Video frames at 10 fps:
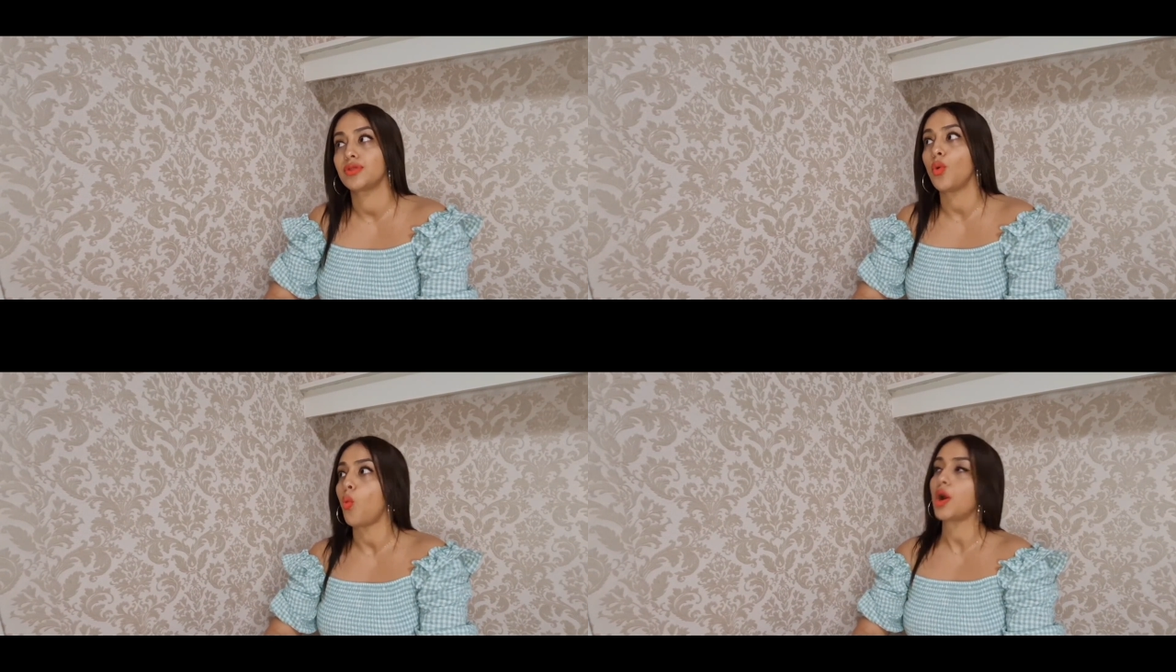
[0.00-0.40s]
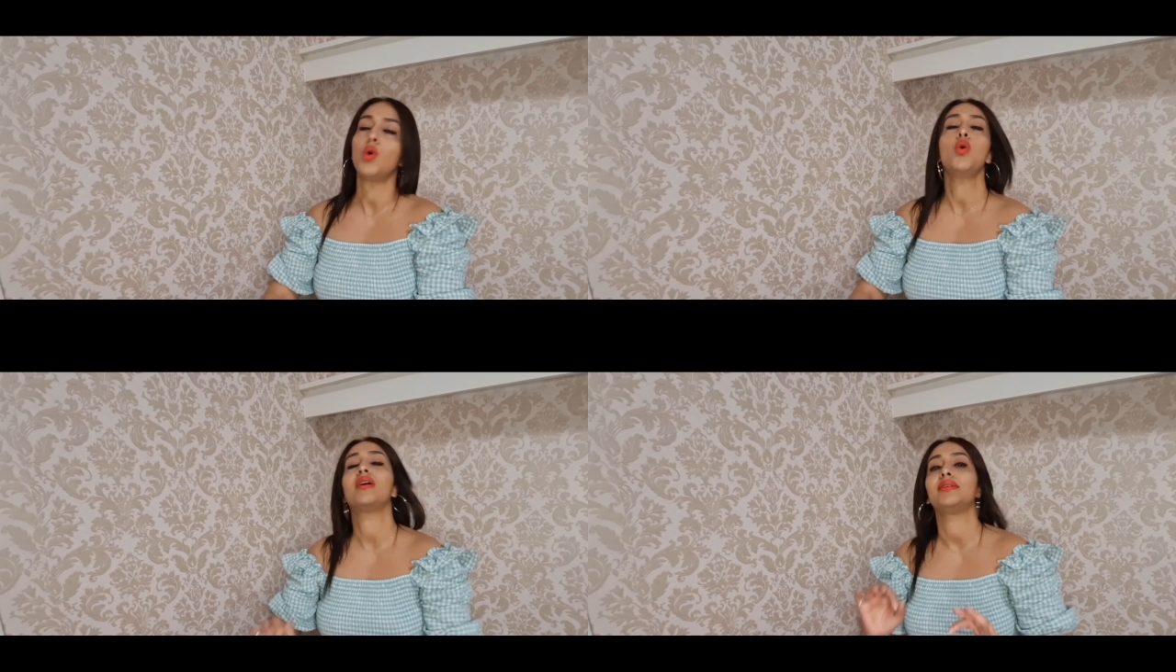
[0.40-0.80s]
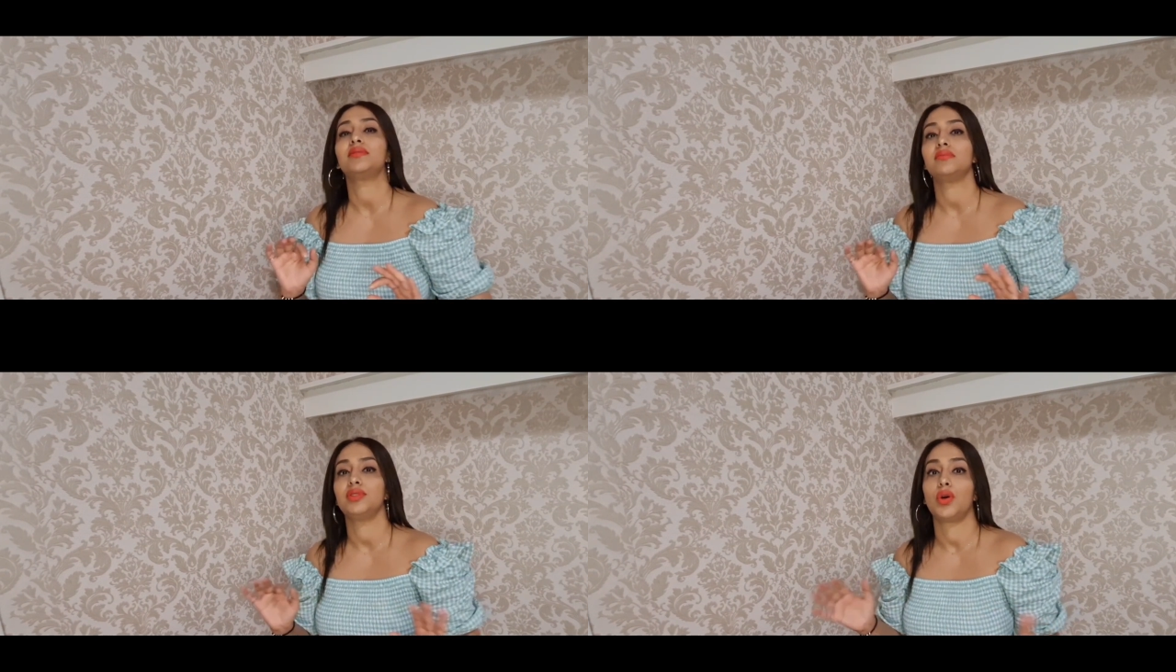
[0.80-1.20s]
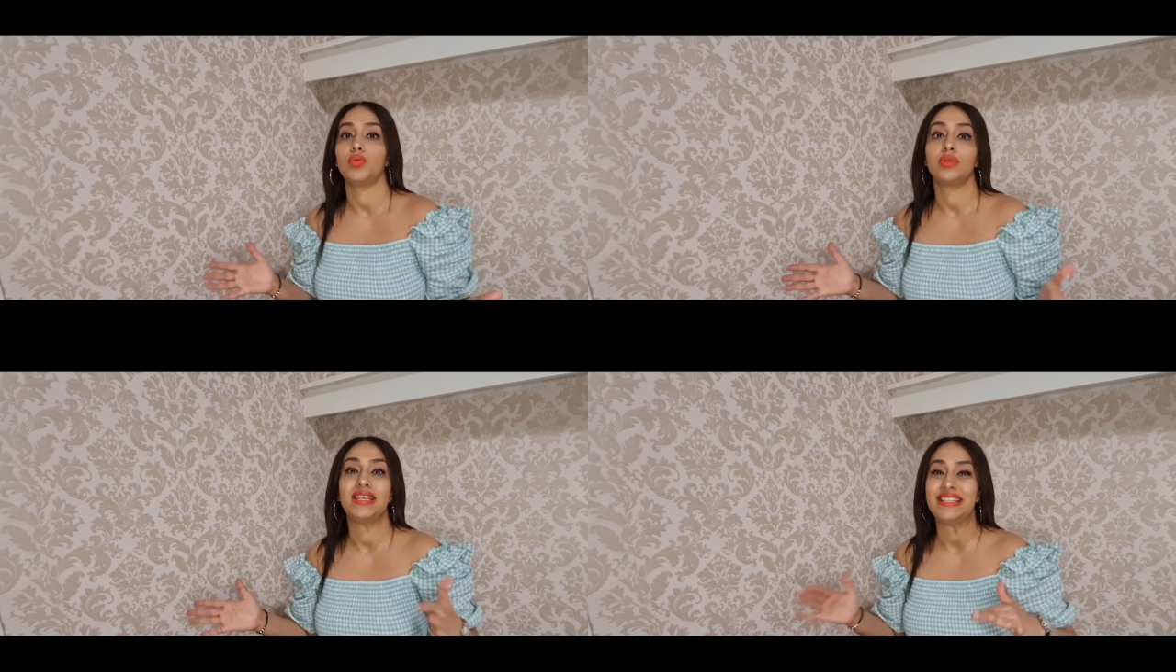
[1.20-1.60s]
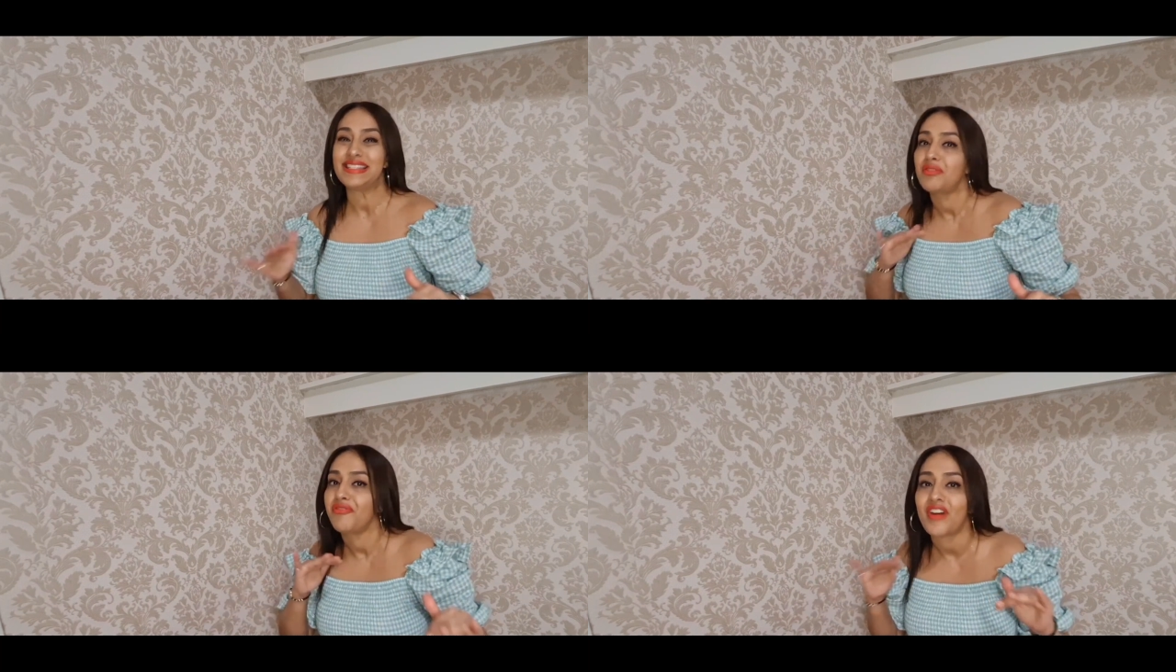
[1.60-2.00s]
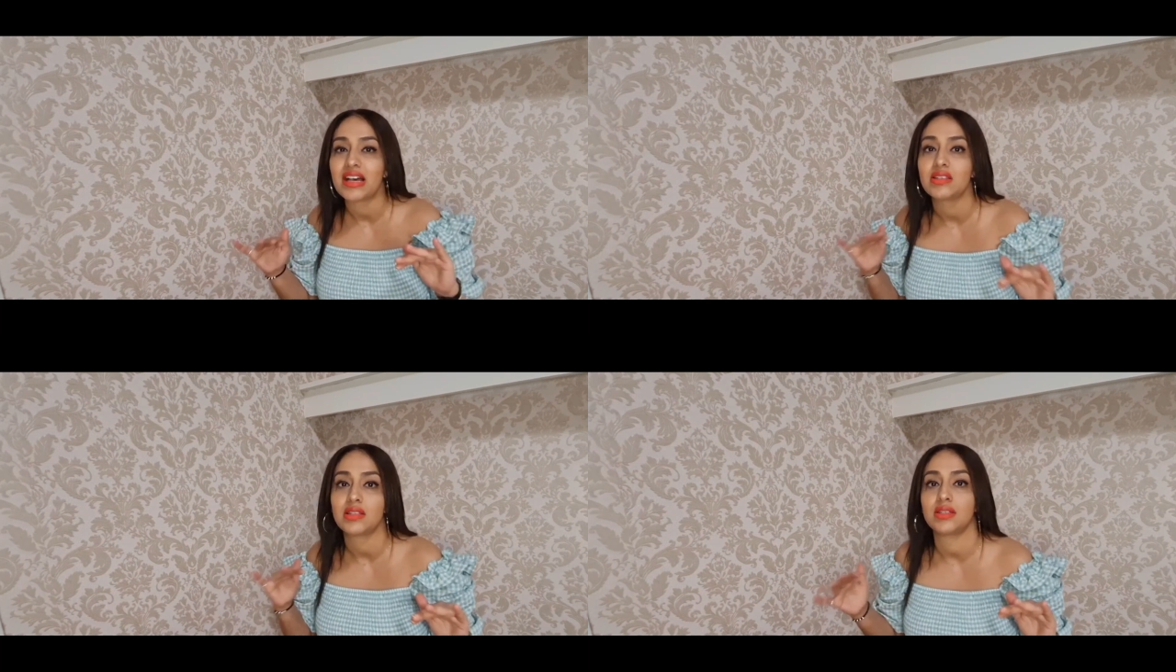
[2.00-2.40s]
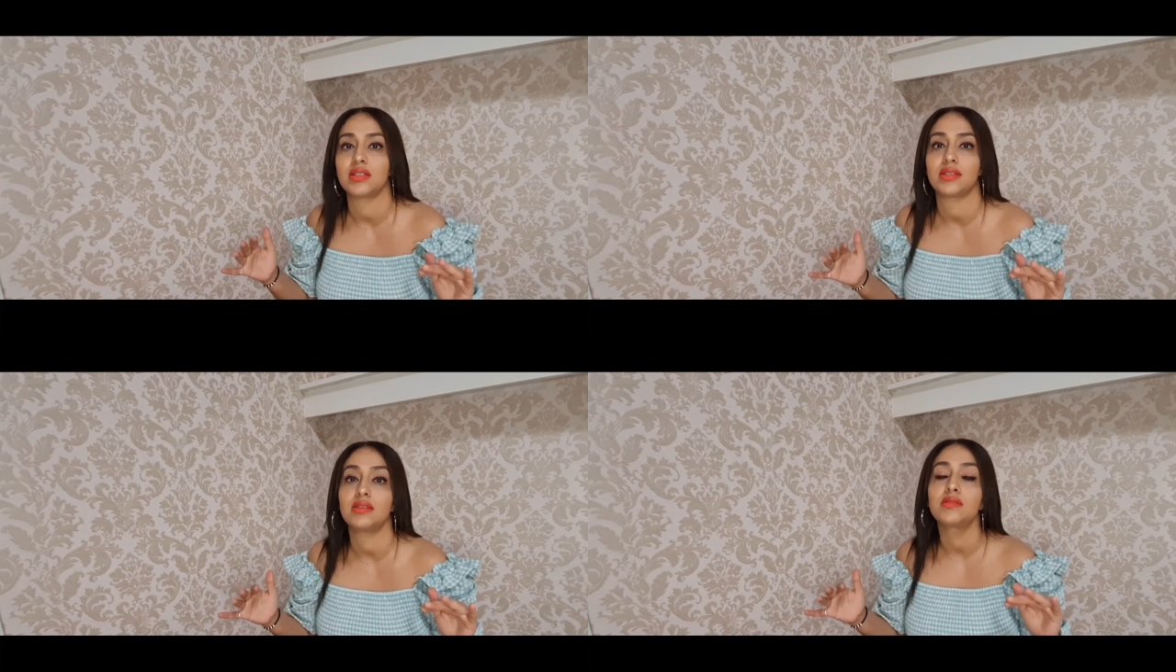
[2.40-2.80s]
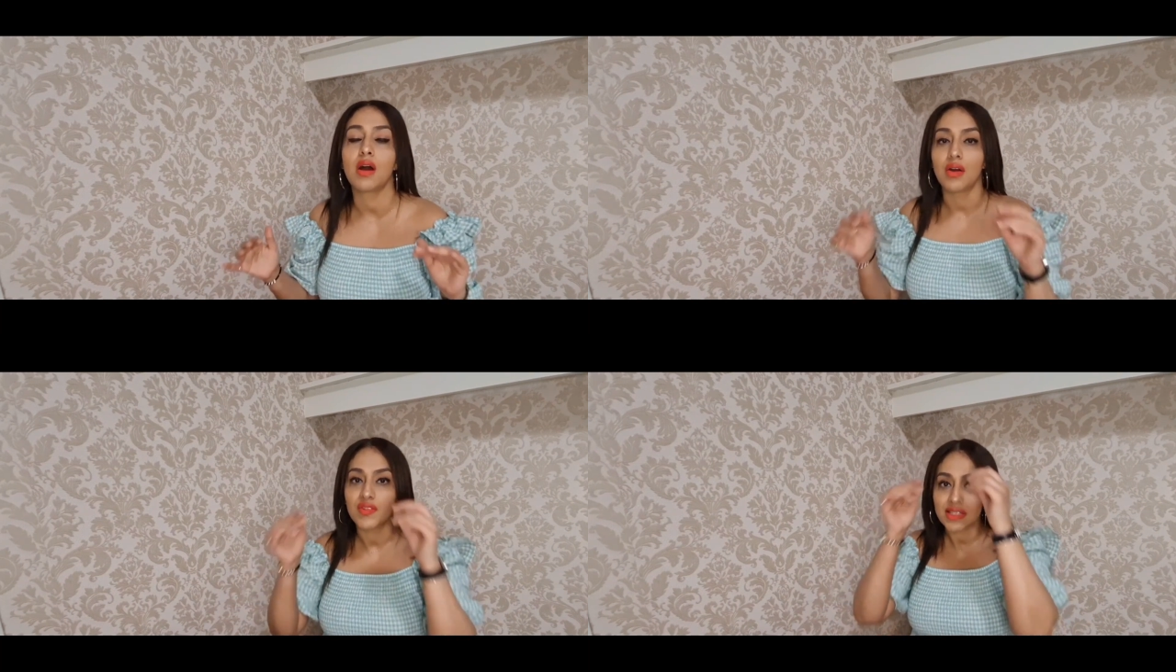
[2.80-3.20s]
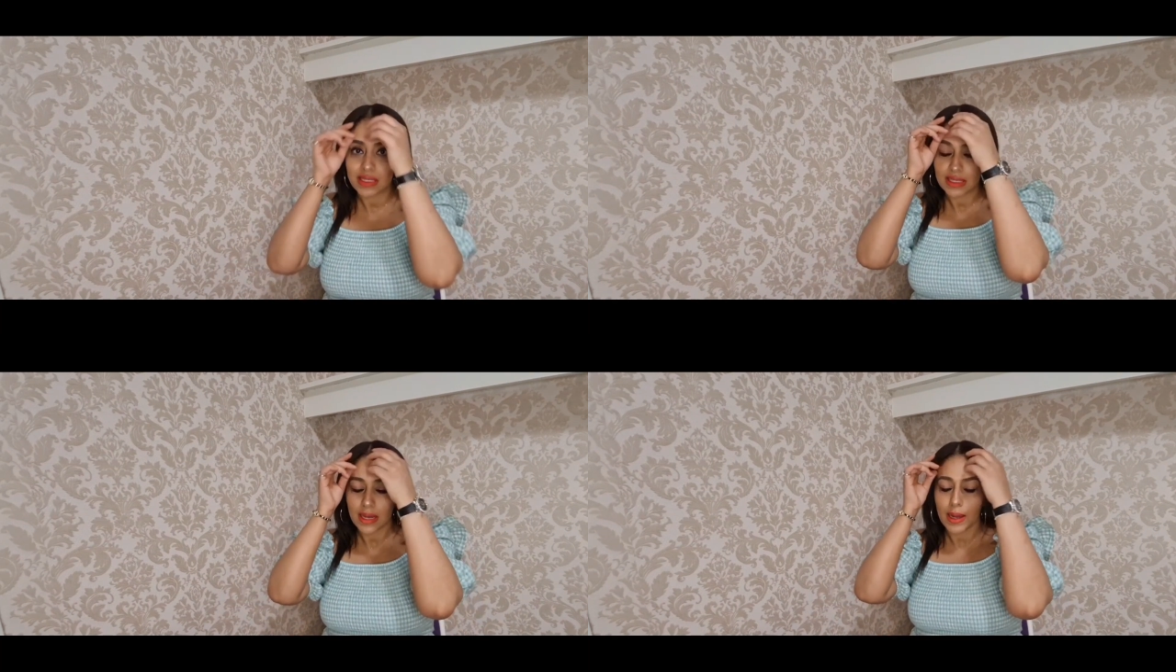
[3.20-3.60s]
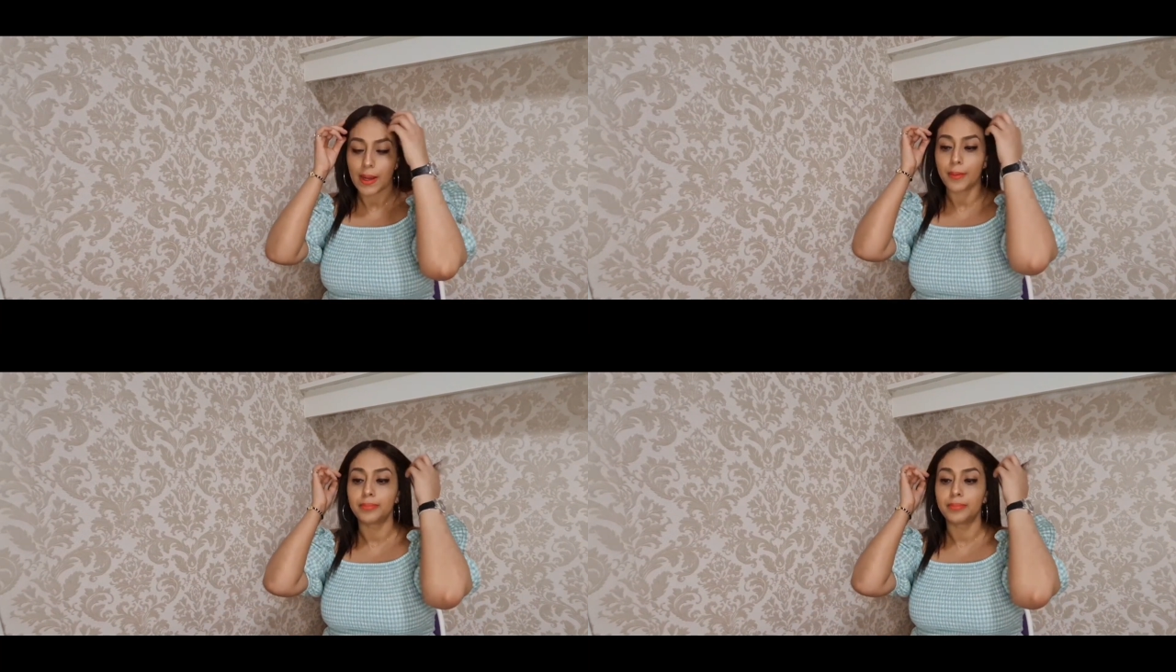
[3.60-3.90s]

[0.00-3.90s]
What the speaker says: The one who can, you know, he is the fastest, is obviously